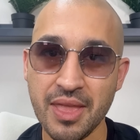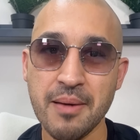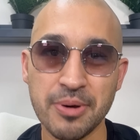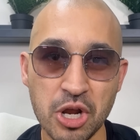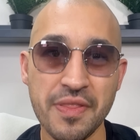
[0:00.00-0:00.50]

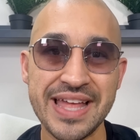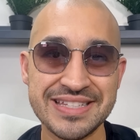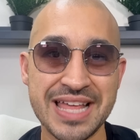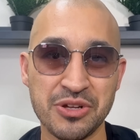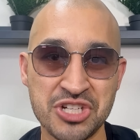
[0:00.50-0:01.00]
But all
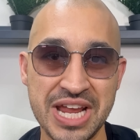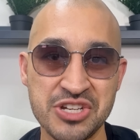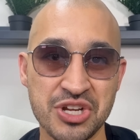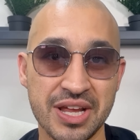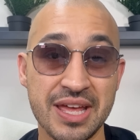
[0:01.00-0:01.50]
that's now
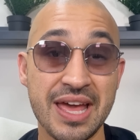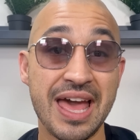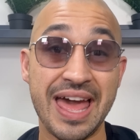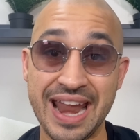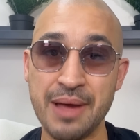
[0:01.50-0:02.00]
changing.
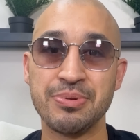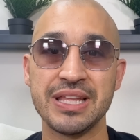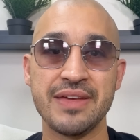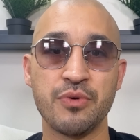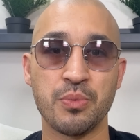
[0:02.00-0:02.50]
And I
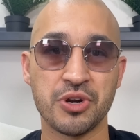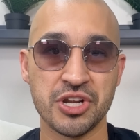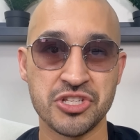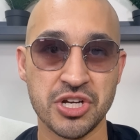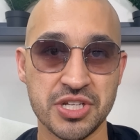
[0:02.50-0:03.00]
believe what we're
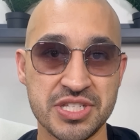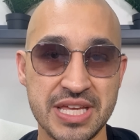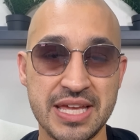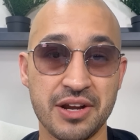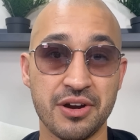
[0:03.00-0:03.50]
going to start to
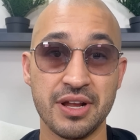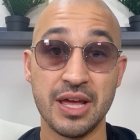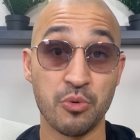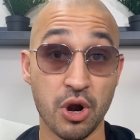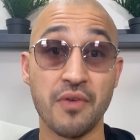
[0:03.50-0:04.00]
see here,
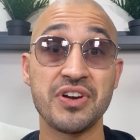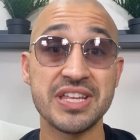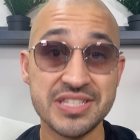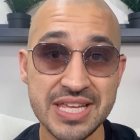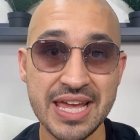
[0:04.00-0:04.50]
and we're
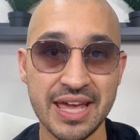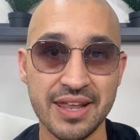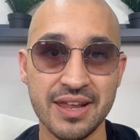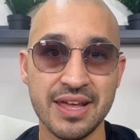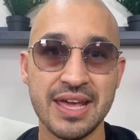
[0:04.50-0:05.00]
already seeing
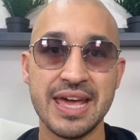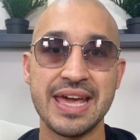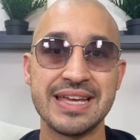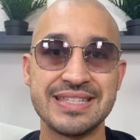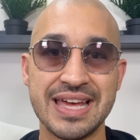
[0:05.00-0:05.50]
it,
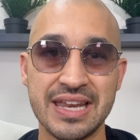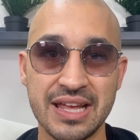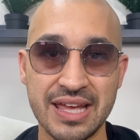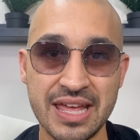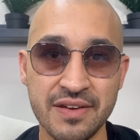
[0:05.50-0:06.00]
is that
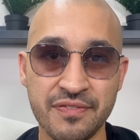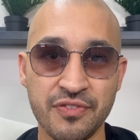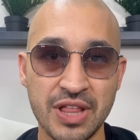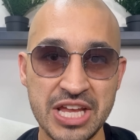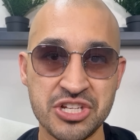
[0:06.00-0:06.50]

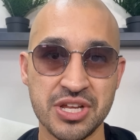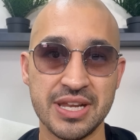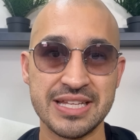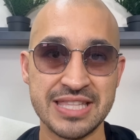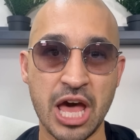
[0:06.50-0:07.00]
inflation
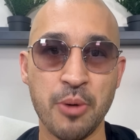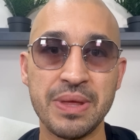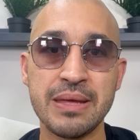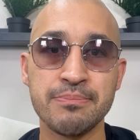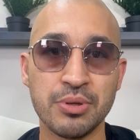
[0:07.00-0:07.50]
is now
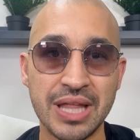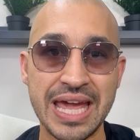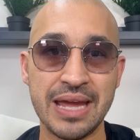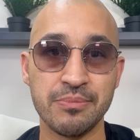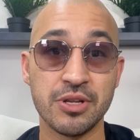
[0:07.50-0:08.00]
being
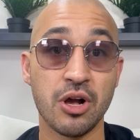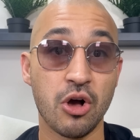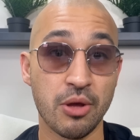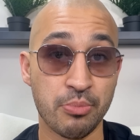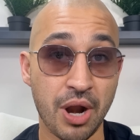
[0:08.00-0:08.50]
blamed
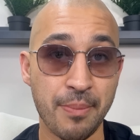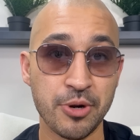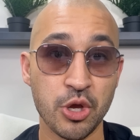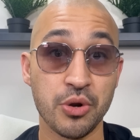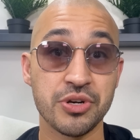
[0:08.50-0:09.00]
on
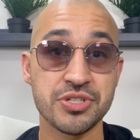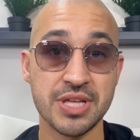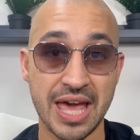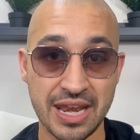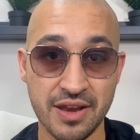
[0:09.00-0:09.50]
property owners
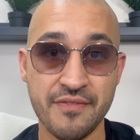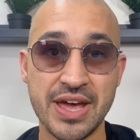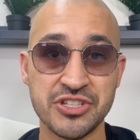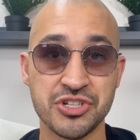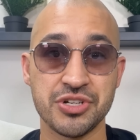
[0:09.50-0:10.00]
and
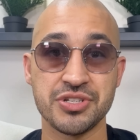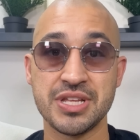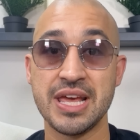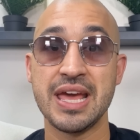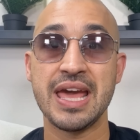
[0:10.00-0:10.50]
investors.
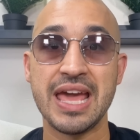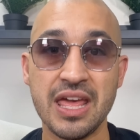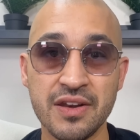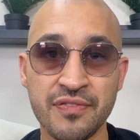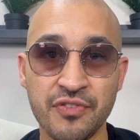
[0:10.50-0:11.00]

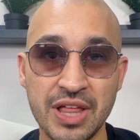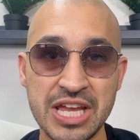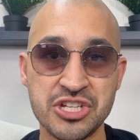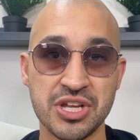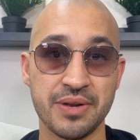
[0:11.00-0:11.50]

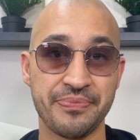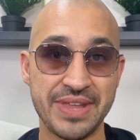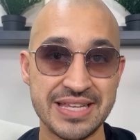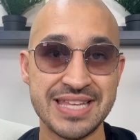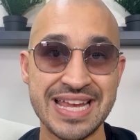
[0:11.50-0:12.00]
Inflation,
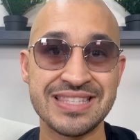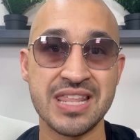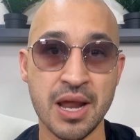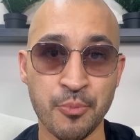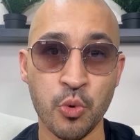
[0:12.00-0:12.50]
they say, is
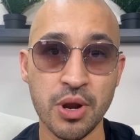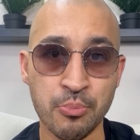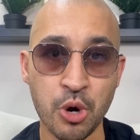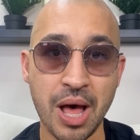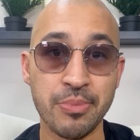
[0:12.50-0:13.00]
the number one
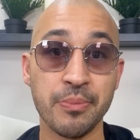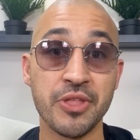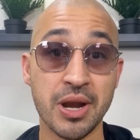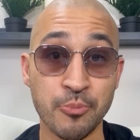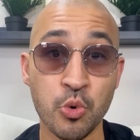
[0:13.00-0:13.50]
problem,
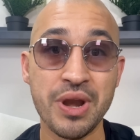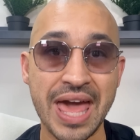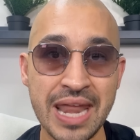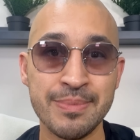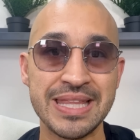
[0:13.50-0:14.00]
the number one
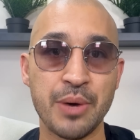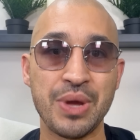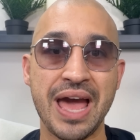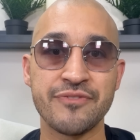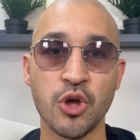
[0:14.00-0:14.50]
enemy that
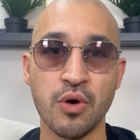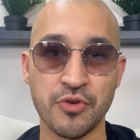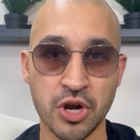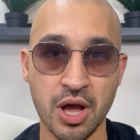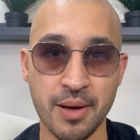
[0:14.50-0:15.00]
we have to
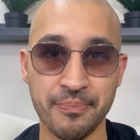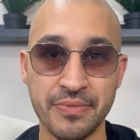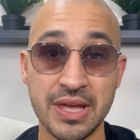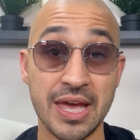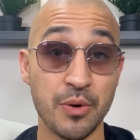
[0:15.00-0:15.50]
overcome.
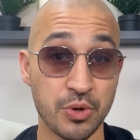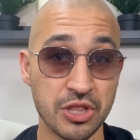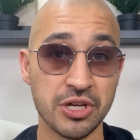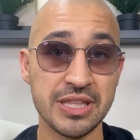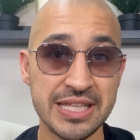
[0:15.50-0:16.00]
And when we
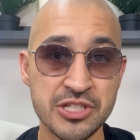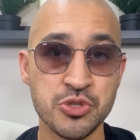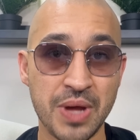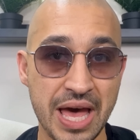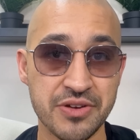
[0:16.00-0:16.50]
look at these
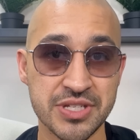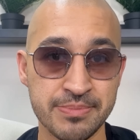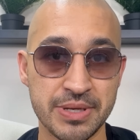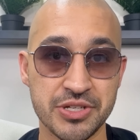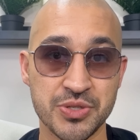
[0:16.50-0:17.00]
new
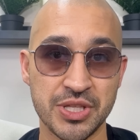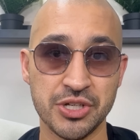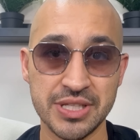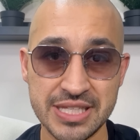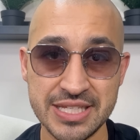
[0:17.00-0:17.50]
housing bills, we
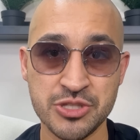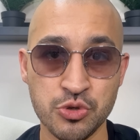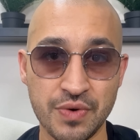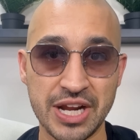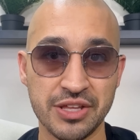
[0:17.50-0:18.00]
look at these
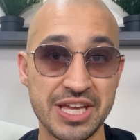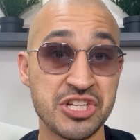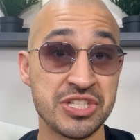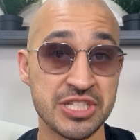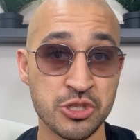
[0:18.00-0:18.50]
new
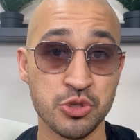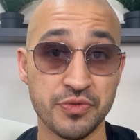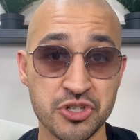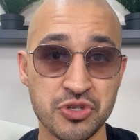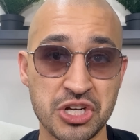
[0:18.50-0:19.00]
regulations, these new
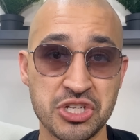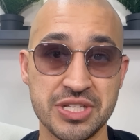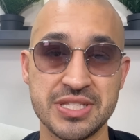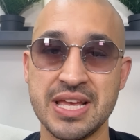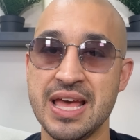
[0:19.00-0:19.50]

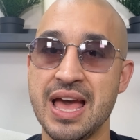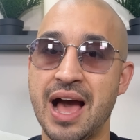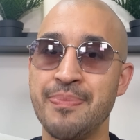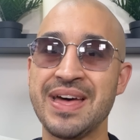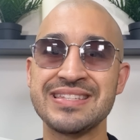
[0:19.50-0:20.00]
restrictions,
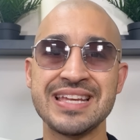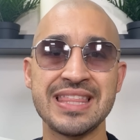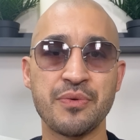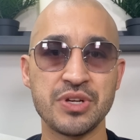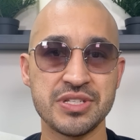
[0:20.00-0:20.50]
I'm not saying
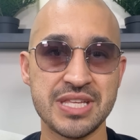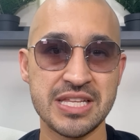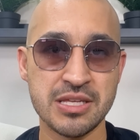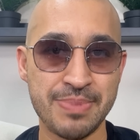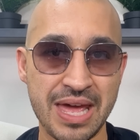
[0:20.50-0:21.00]
that real estate
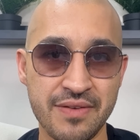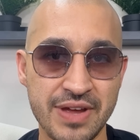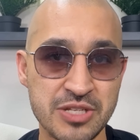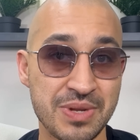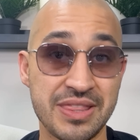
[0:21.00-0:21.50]
is a bad
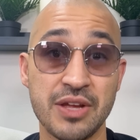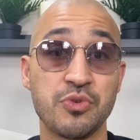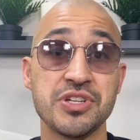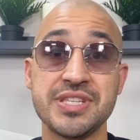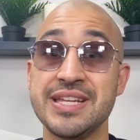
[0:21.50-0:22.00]
investment. I think
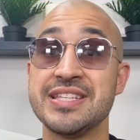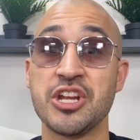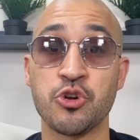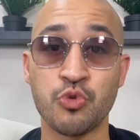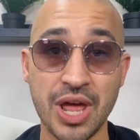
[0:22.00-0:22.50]
real estate is an
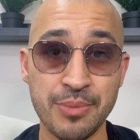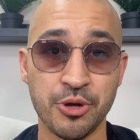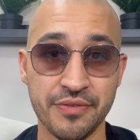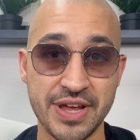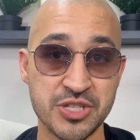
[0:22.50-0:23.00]

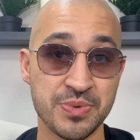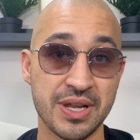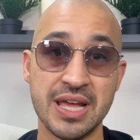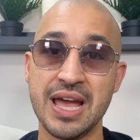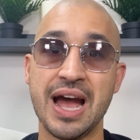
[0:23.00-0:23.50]
incredible investment.
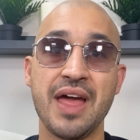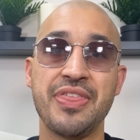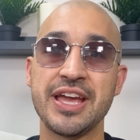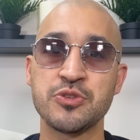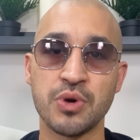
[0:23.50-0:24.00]
I
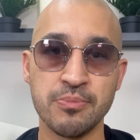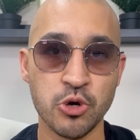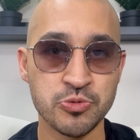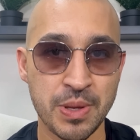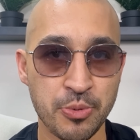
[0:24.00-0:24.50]
think it's where
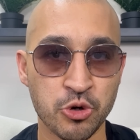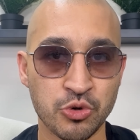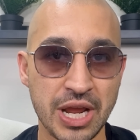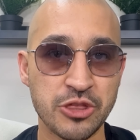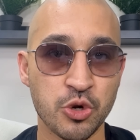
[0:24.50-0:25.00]
most people
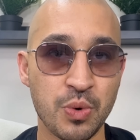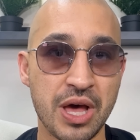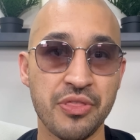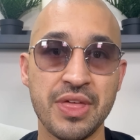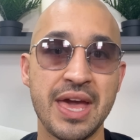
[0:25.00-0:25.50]
create their
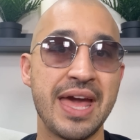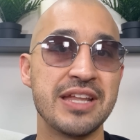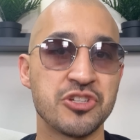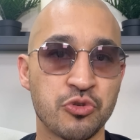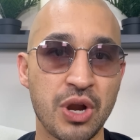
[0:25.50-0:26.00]
wealth, and
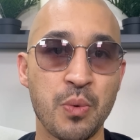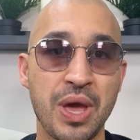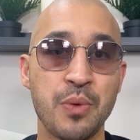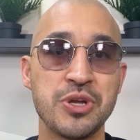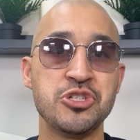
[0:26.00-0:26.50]
it's a great
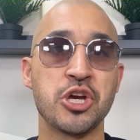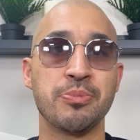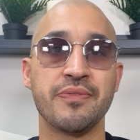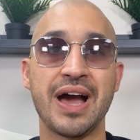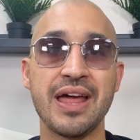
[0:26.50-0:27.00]
way in which you can
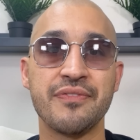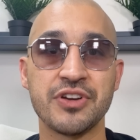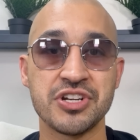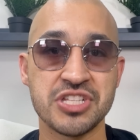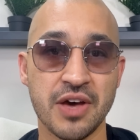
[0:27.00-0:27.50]
provide for
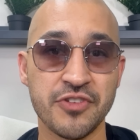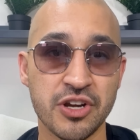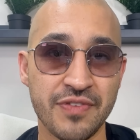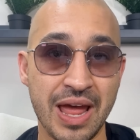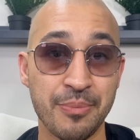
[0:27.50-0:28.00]
yourself and
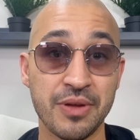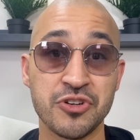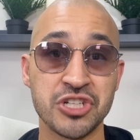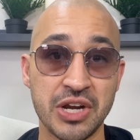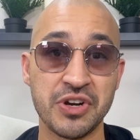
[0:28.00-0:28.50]
your family
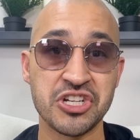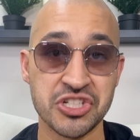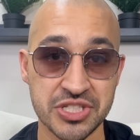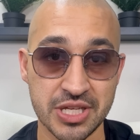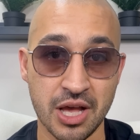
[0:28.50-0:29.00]
for
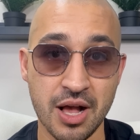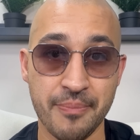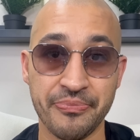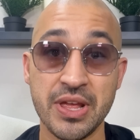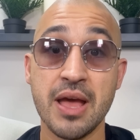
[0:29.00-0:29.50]
generations to
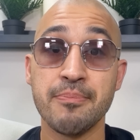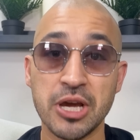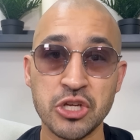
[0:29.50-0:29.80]
come. But